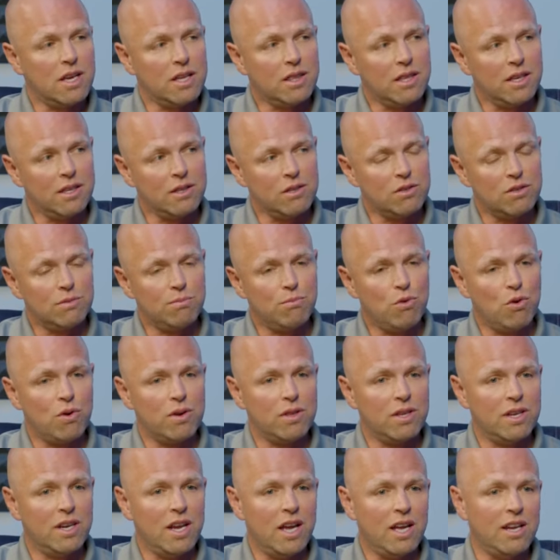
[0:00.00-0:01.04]
I think there's more
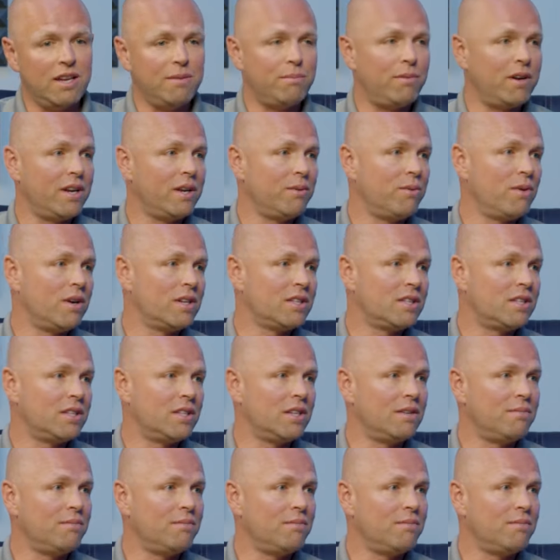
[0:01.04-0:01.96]
than anybody wants to